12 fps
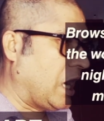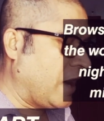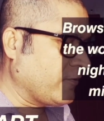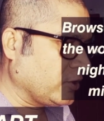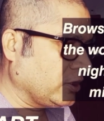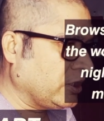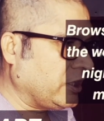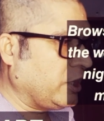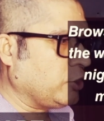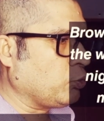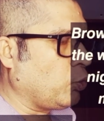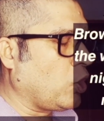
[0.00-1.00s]
After the
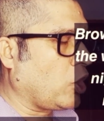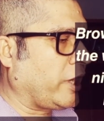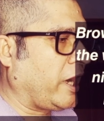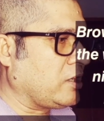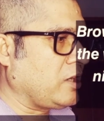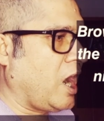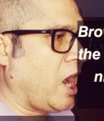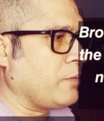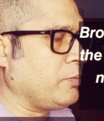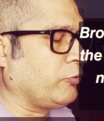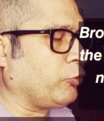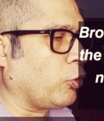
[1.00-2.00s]
day's work at
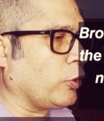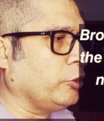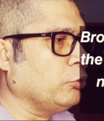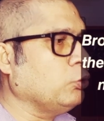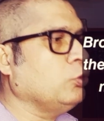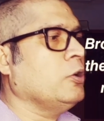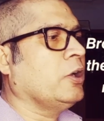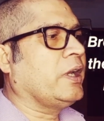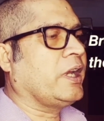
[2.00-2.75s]
night, before you